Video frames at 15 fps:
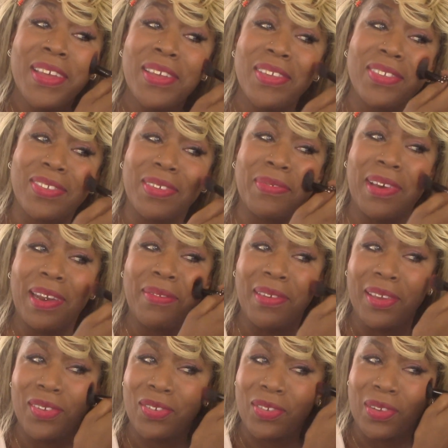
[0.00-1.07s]
Somebody
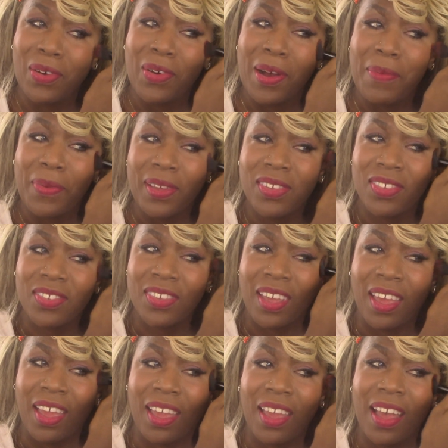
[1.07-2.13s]
may show up and
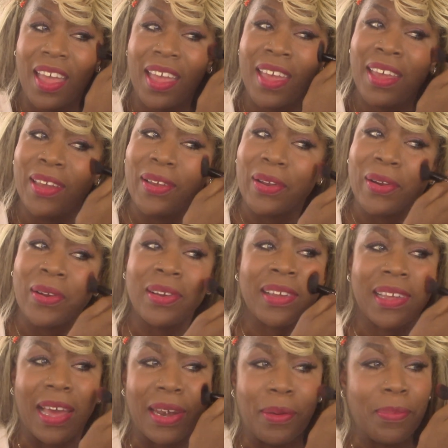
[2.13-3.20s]
say, "Hey girl,
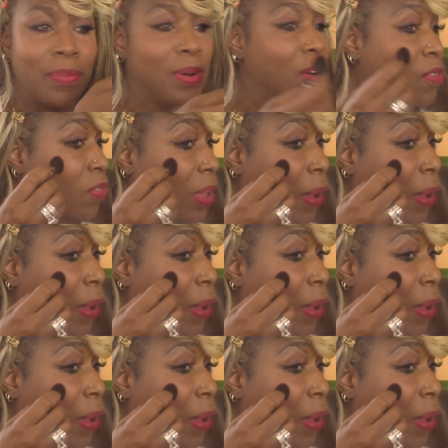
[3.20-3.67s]
I got a movie